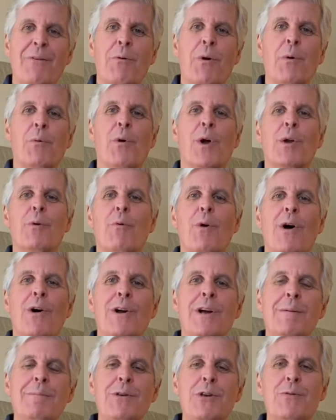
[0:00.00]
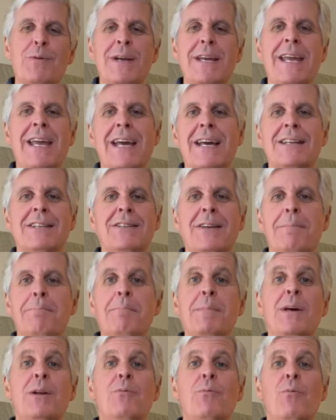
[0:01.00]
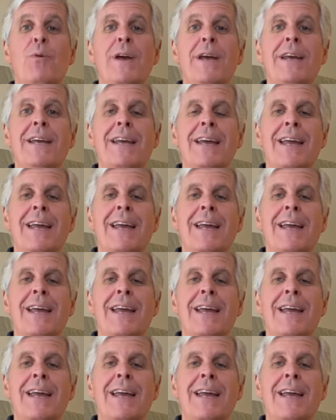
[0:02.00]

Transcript: We want to welcome you again to Midweek